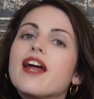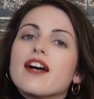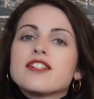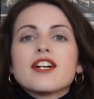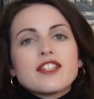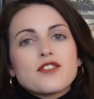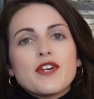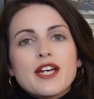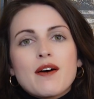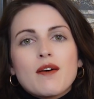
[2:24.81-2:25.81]
Now, during this
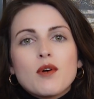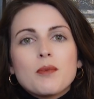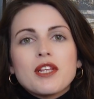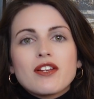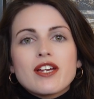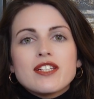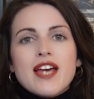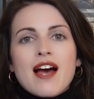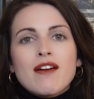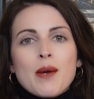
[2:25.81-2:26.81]
video, I will be looking
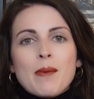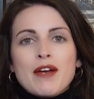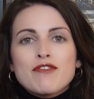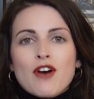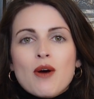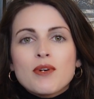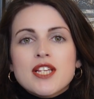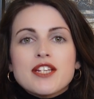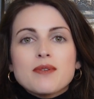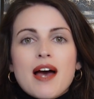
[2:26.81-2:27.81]
down at my phone because
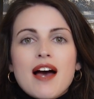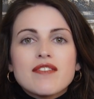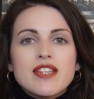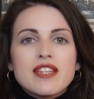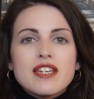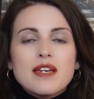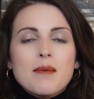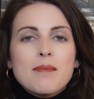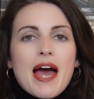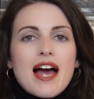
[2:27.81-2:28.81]
I do have the
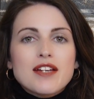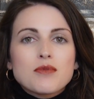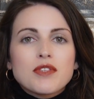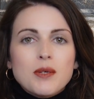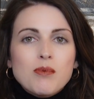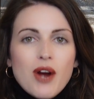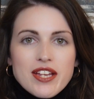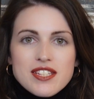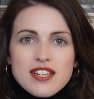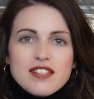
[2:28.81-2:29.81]
bags with their
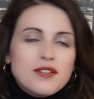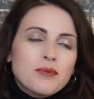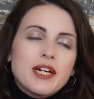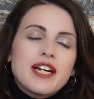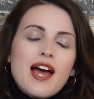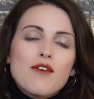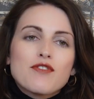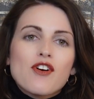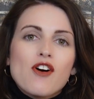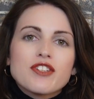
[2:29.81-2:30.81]
prices written out
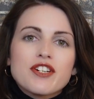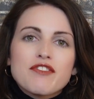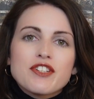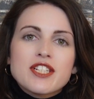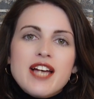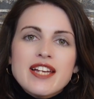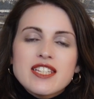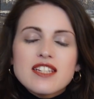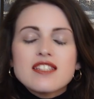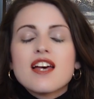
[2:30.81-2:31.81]
for all their different
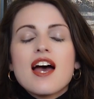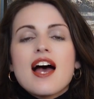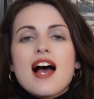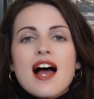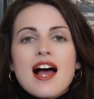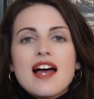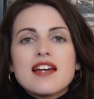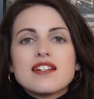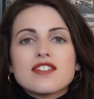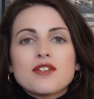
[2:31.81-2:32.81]
sizes.
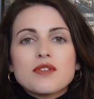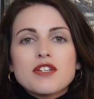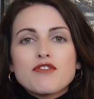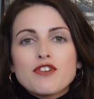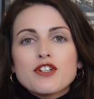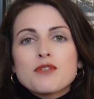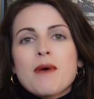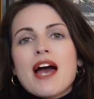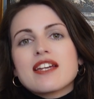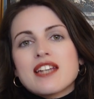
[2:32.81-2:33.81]
And so the first
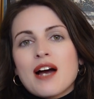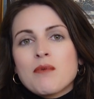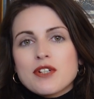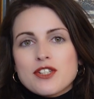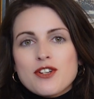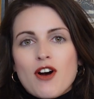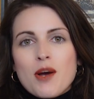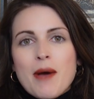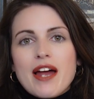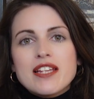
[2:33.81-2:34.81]
bag that I want to talk
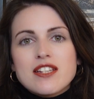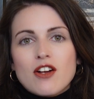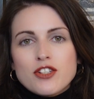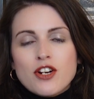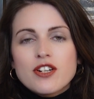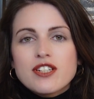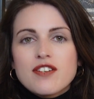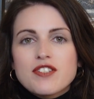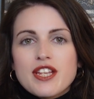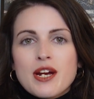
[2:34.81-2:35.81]
about is an
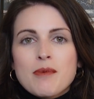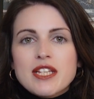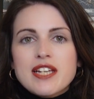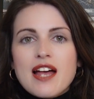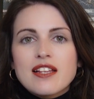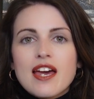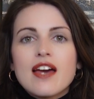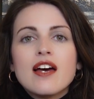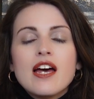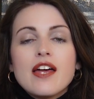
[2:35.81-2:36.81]
alternative to the Hermes
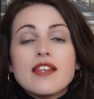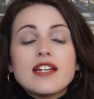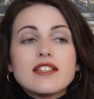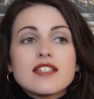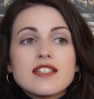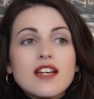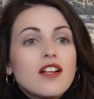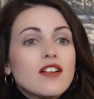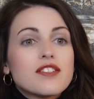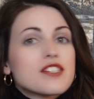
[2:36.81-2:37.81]
Kelly that
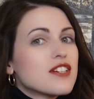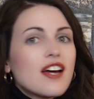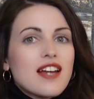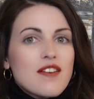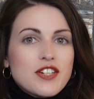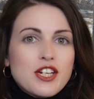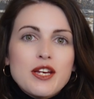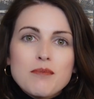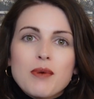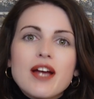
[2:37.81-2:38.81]
still does not have a
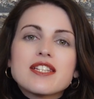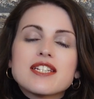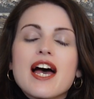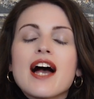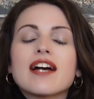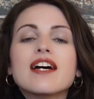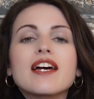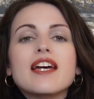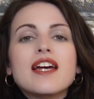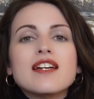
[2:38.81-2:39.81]
cheap price tag,
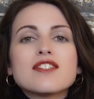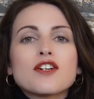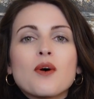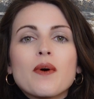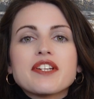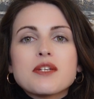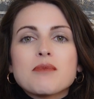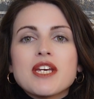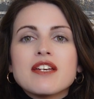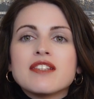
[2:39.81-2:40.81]
is going to
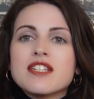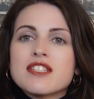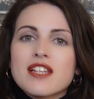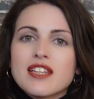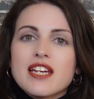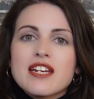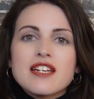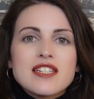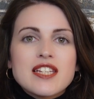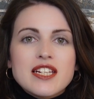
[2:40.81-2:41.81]
be the Celine
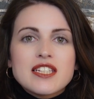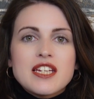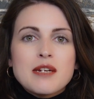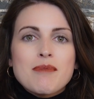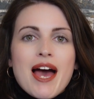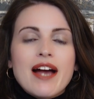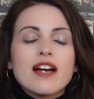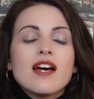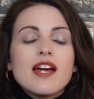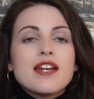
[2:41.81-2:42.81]
16 bag.
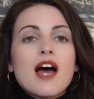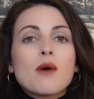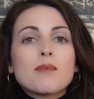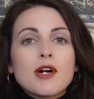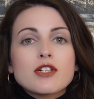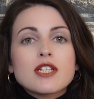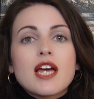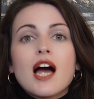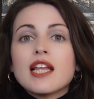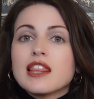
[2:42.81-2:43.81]
Now, personally,
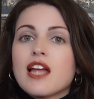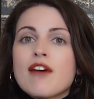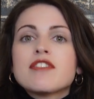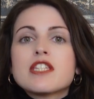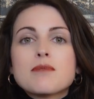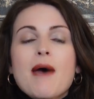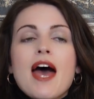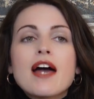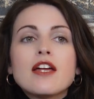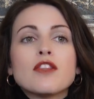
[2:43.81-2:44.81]
I love this
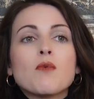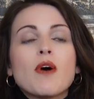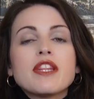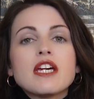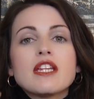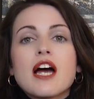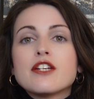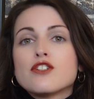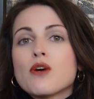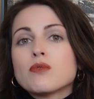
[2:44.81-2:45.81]
bag. The one thing that I
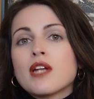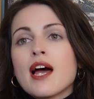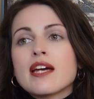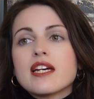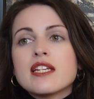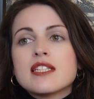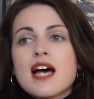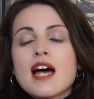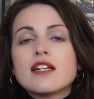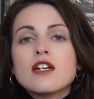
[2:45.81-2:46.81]
don't like is
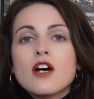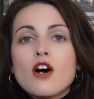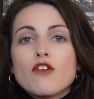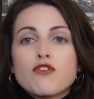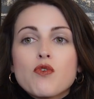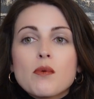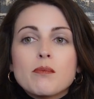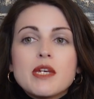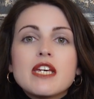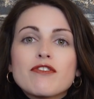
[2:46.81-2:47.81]
that for
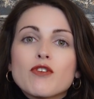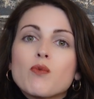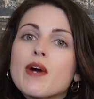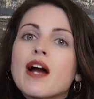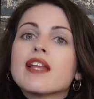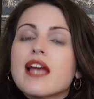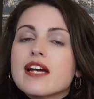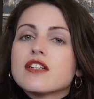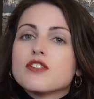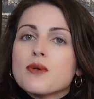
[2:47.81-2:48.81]
me, for where I
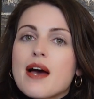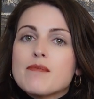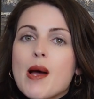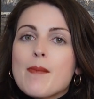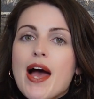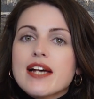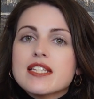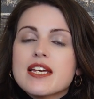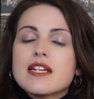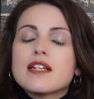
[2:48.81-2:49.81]
like to have my bags
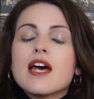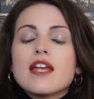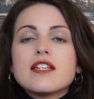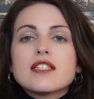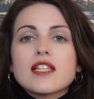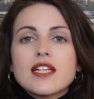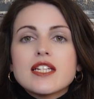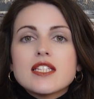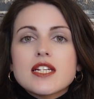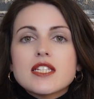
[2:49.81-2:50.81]
hit, the
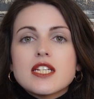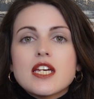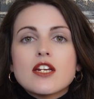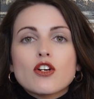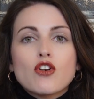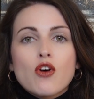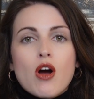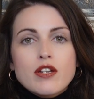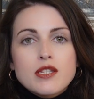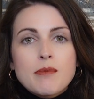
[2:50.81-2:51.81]
Celine 16
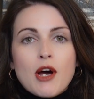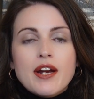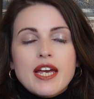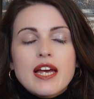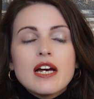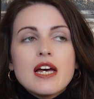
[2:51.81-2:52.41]
crossbody